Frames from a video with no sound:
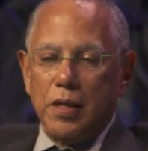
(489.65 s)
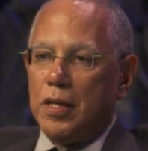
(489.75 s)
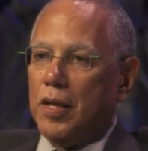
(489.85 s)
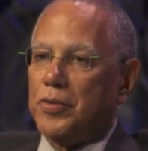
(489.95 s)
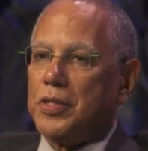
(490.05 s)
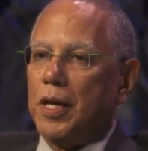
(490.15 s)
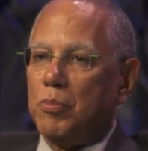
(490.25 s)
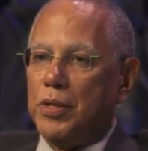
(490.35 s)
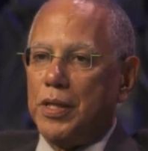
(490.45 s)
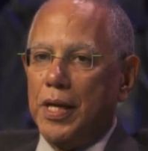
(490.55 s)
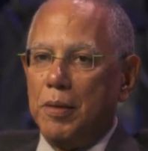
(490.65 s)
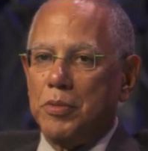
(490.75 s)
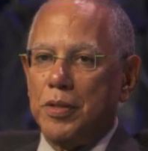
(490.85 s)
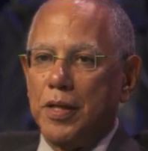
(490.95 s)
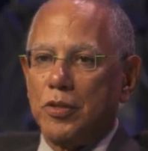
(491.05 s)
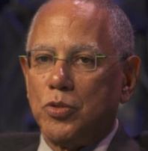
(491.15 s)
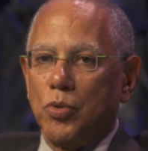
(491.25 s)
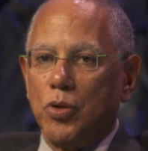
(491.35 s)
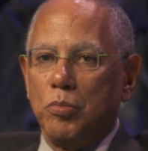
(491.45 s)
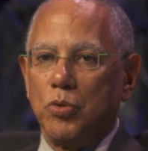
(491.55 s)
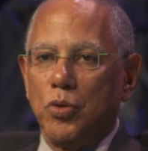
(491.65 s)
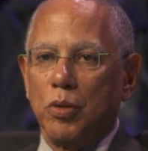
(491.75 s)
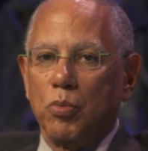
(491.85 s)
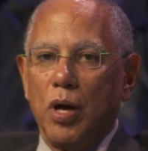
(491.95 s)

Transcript: Another time when he came to the editorial board,